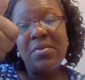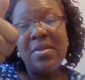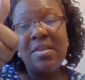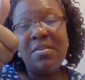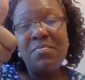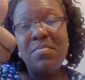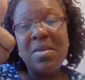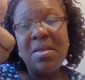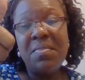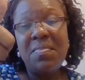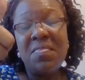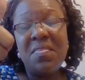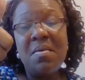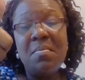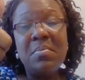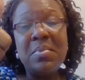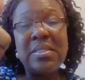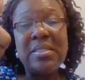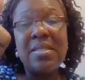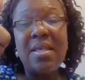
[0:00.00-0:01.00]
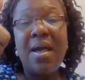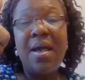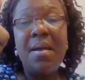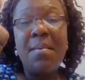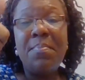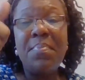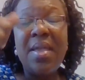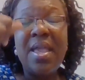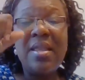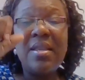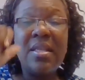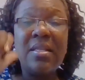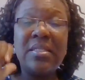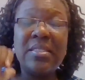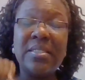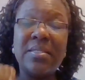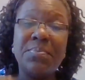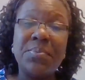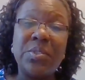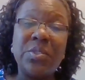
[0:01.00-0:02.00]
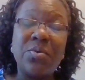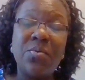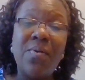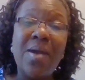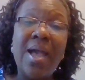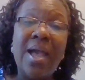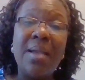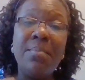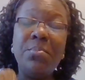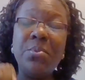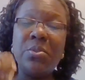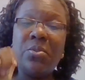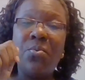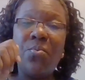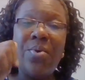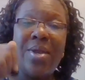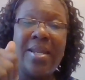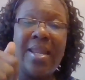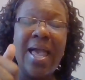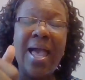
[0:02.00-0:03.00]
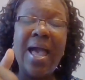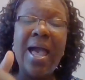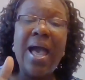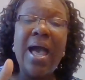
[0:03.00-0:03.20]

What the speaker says: give me a thumbs up and then subscribe so when